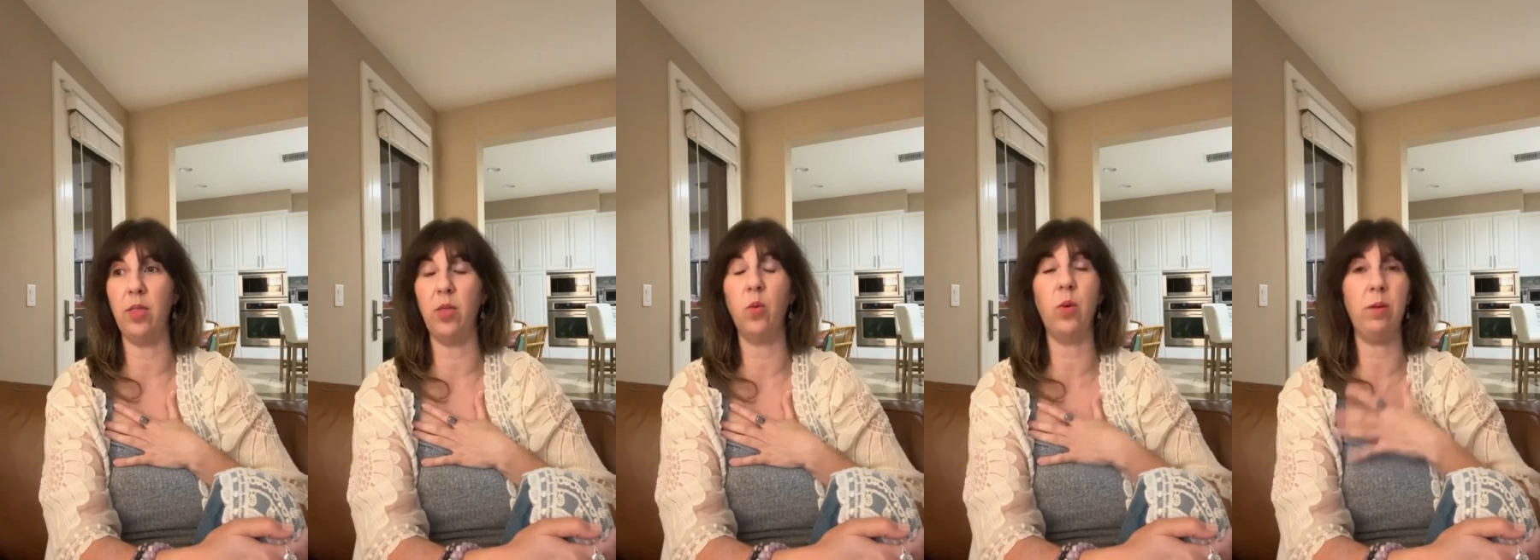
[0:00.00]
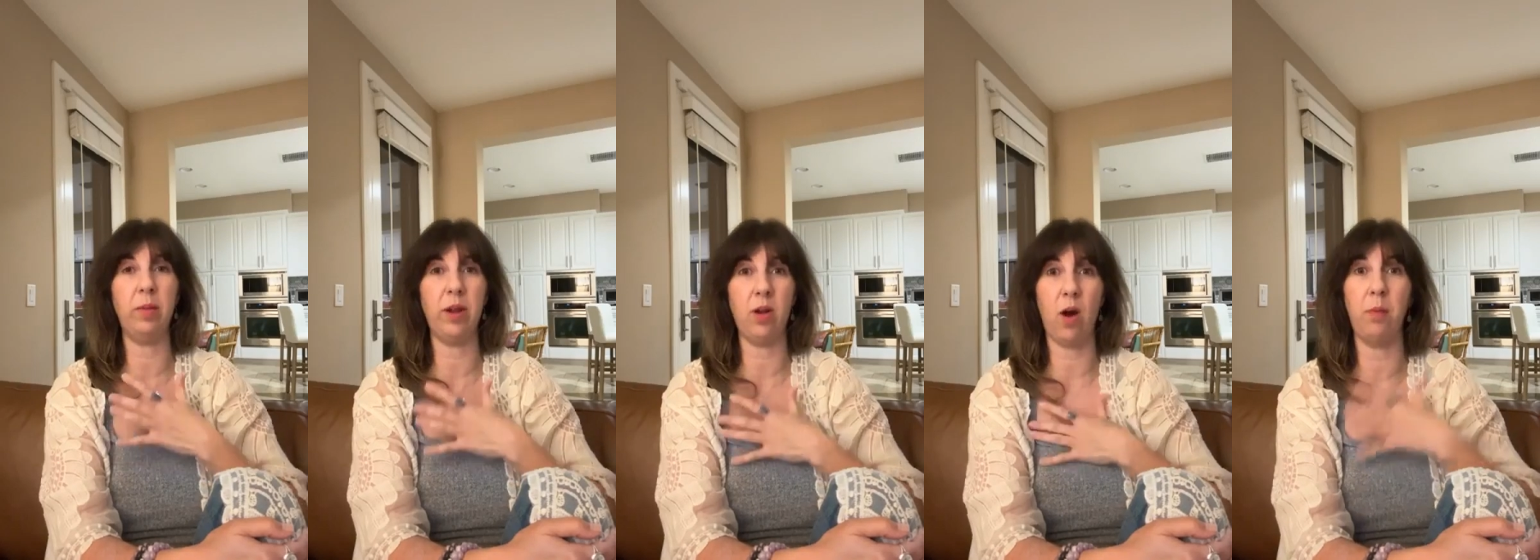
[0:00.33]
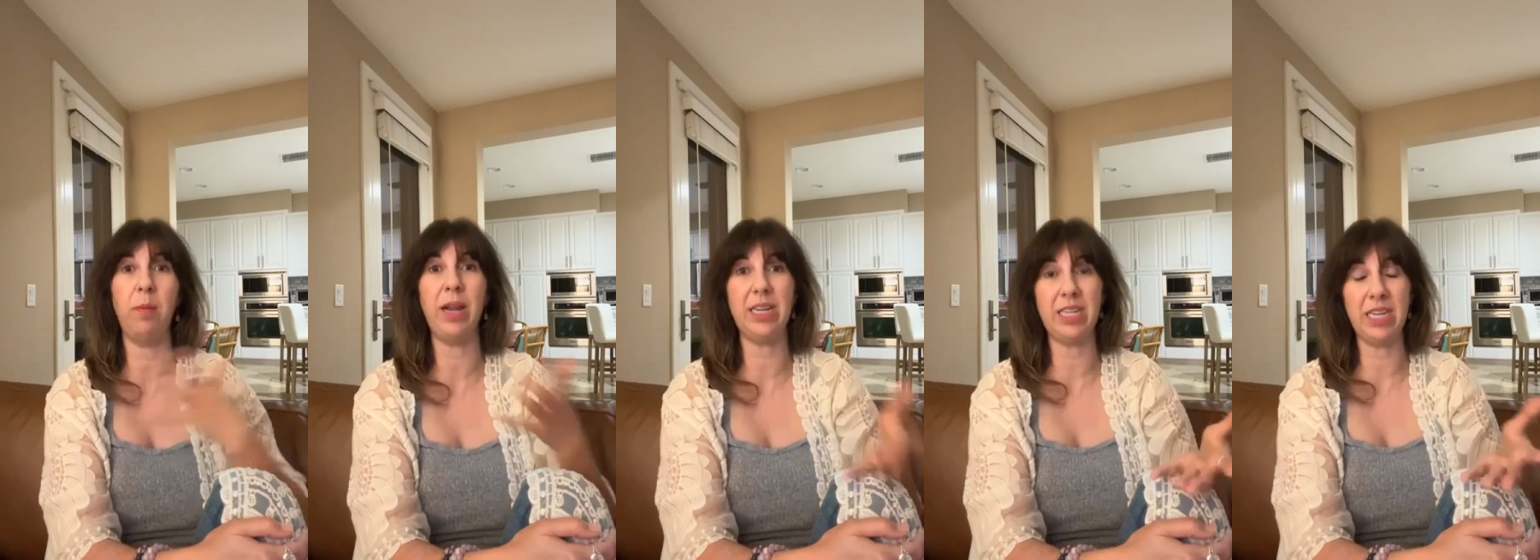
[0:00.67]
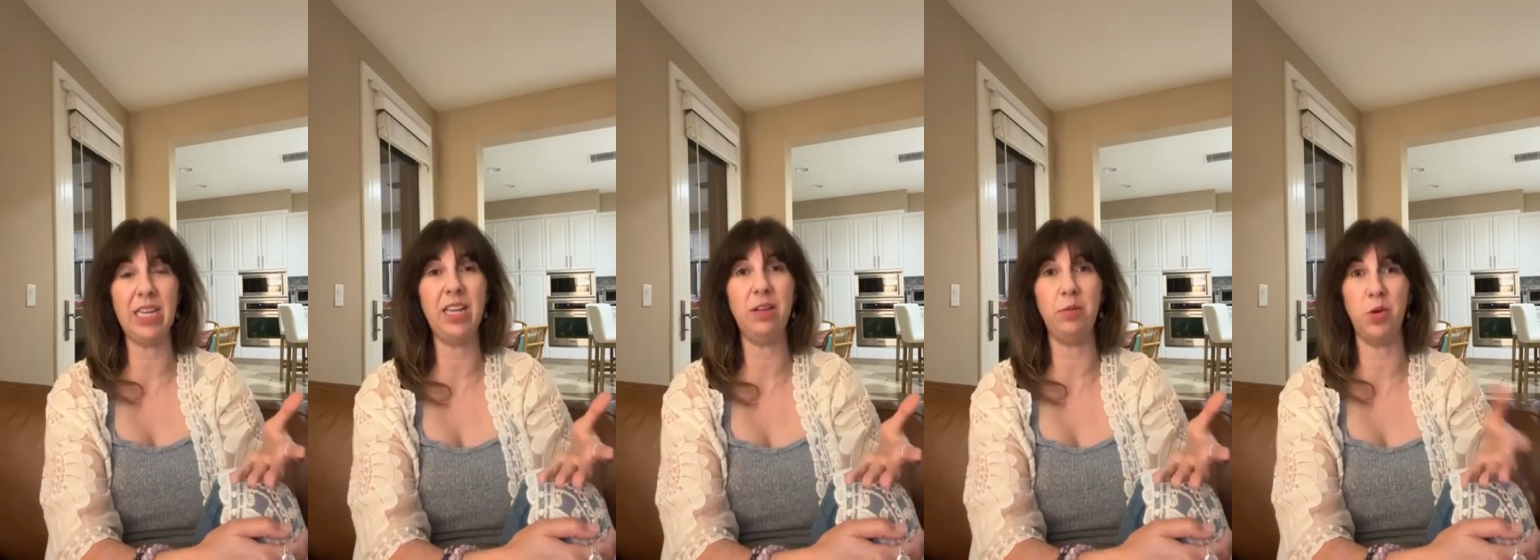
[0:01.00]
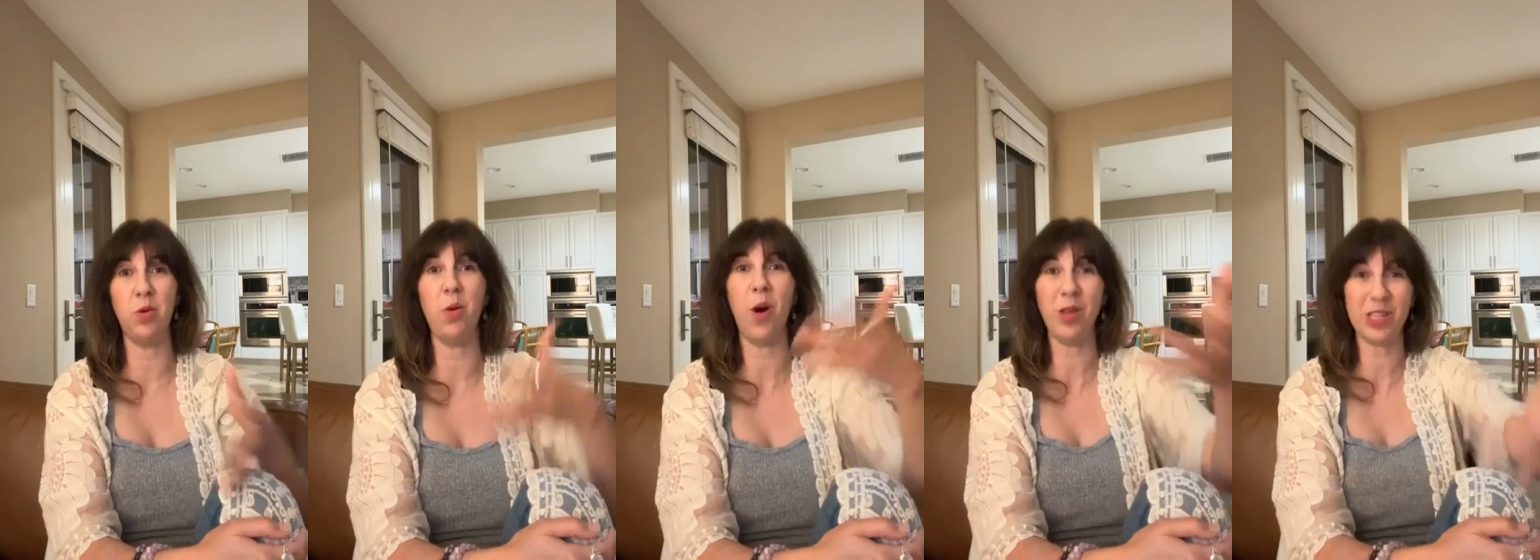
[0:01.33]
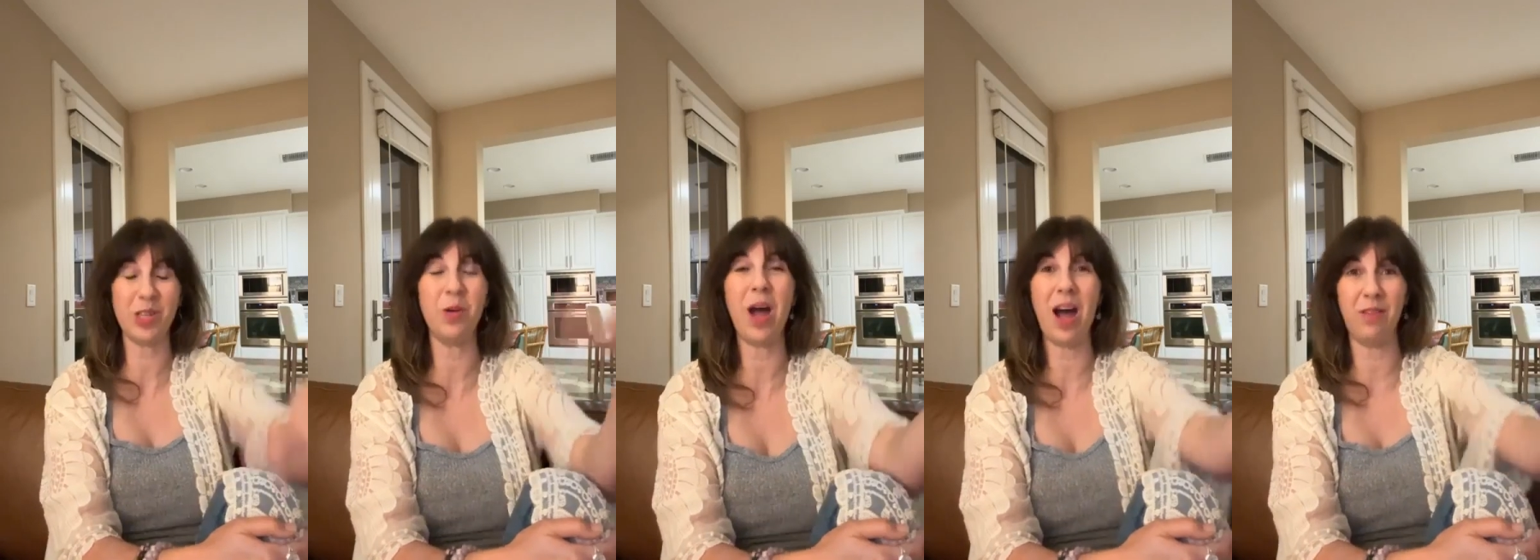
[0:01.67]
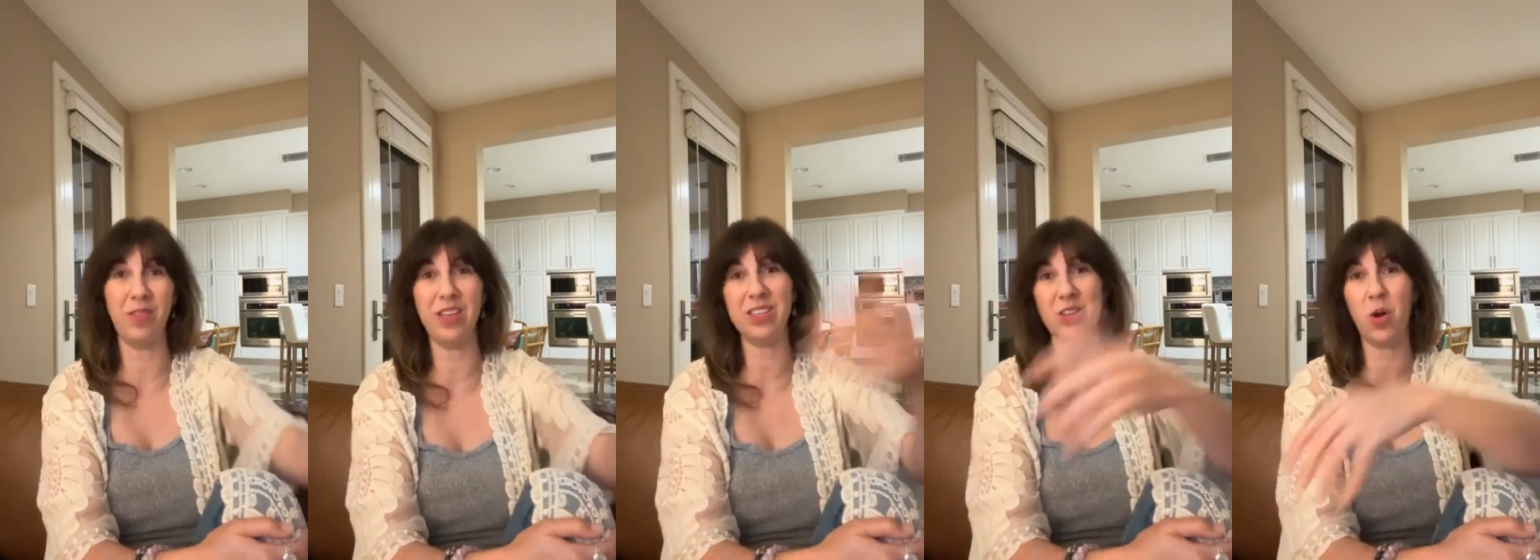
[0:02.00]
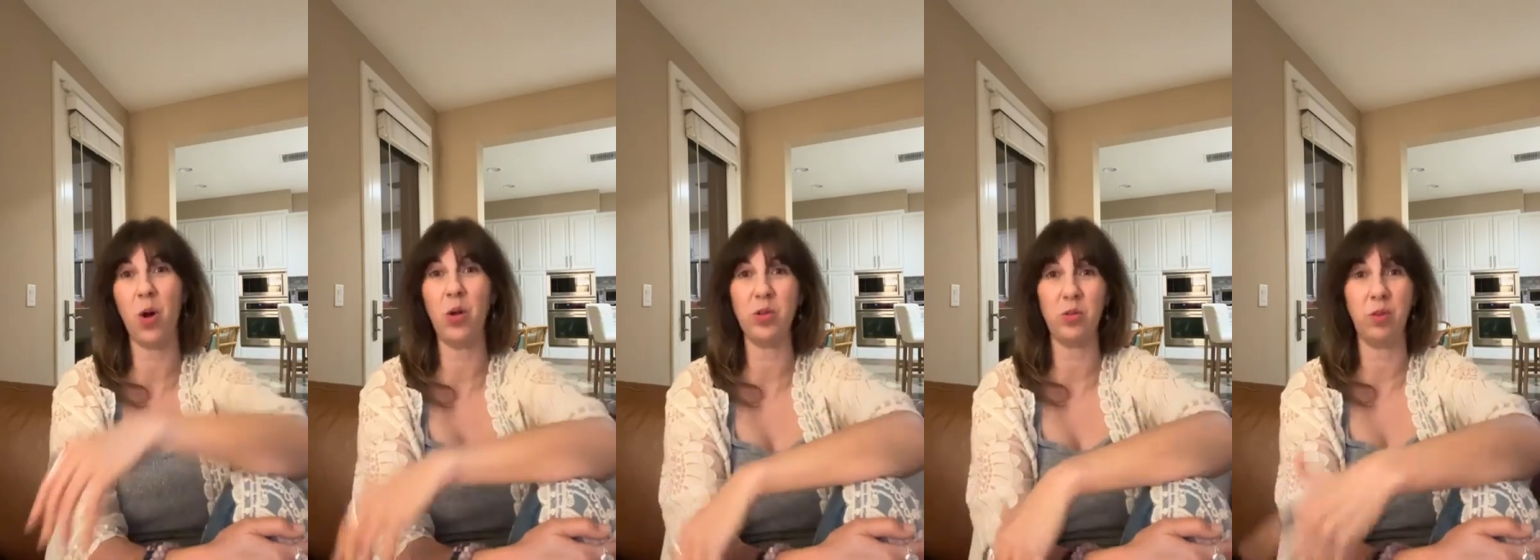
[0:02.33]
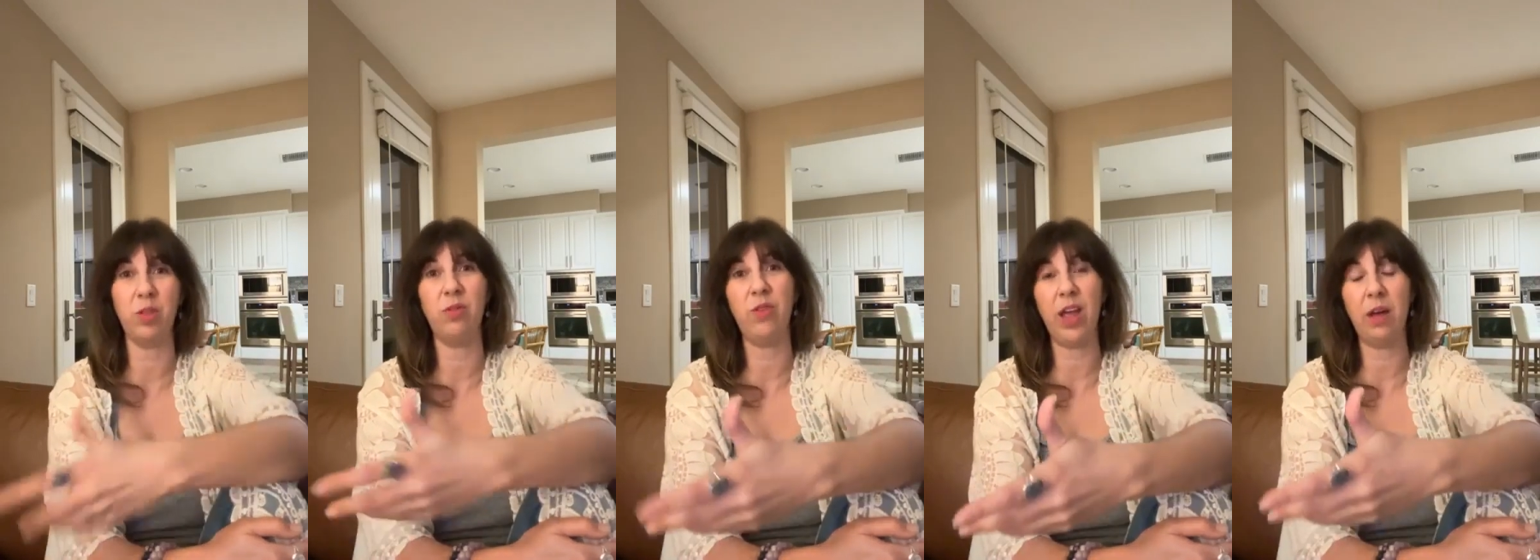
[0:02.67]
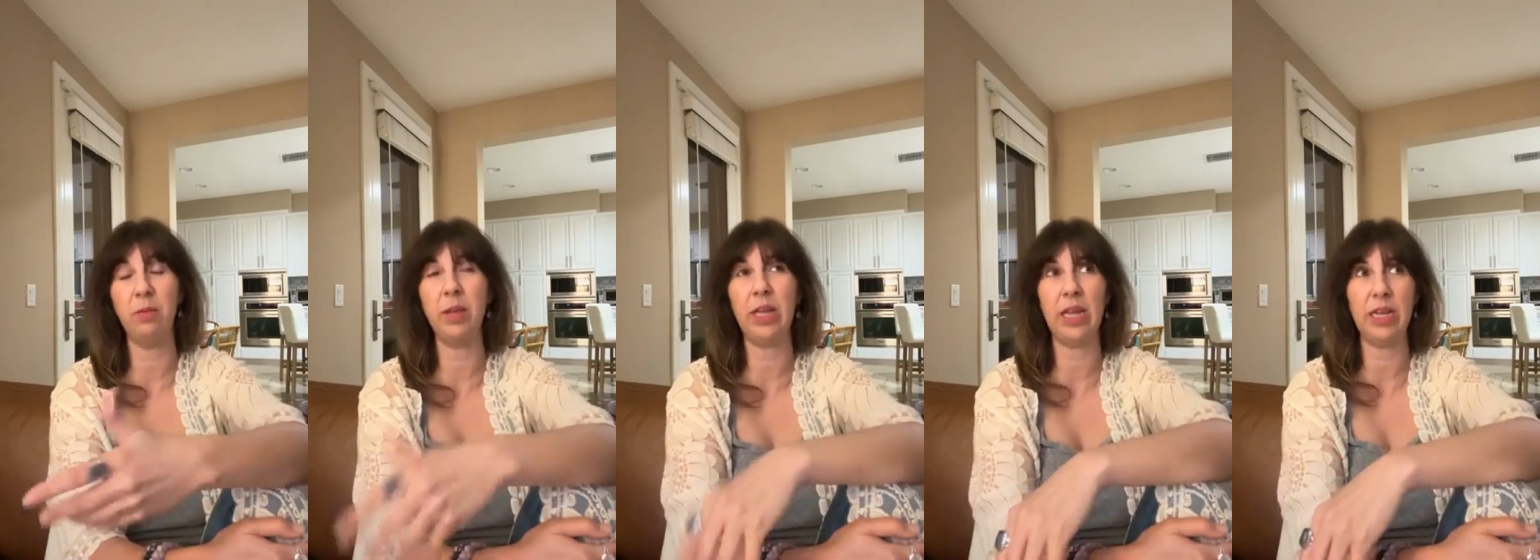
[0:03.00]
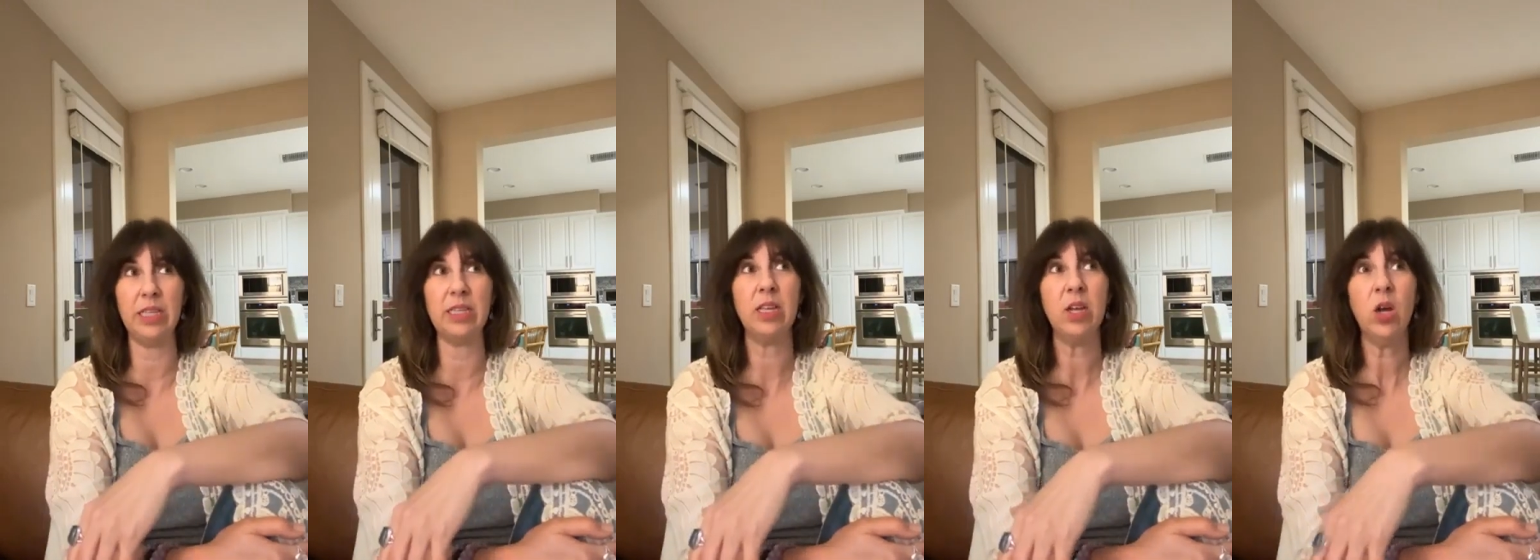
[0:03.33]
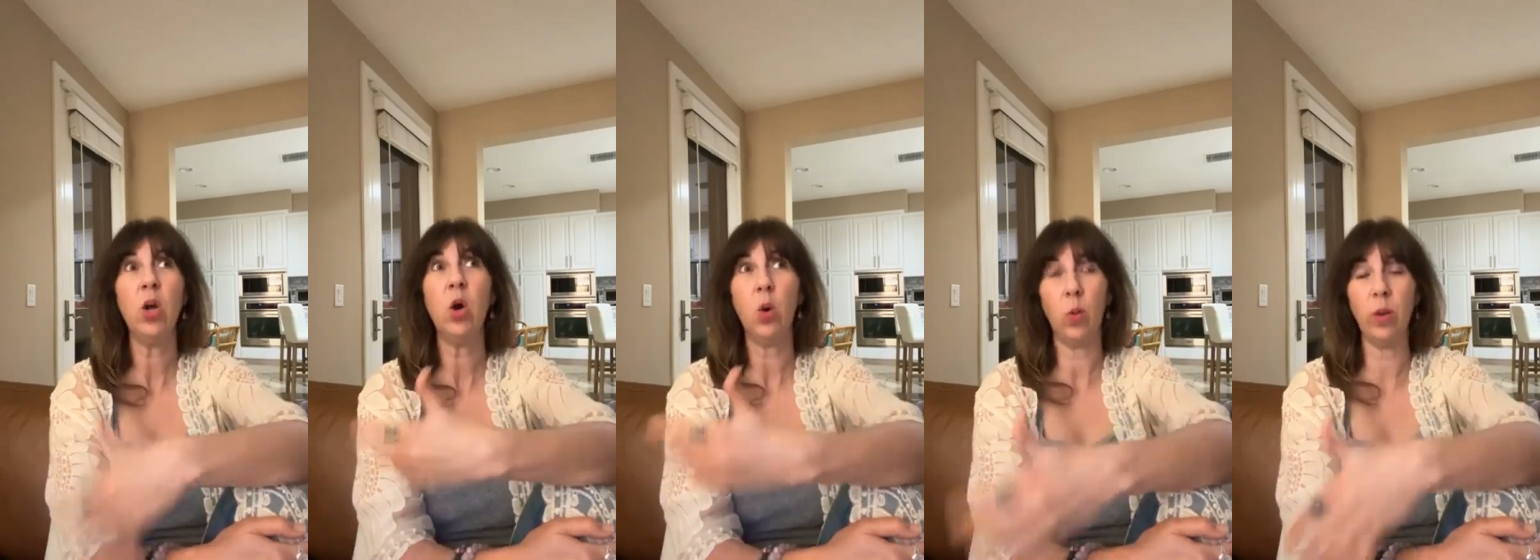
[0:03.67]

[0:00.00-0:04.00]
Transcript: the women on my team who also have these calls with families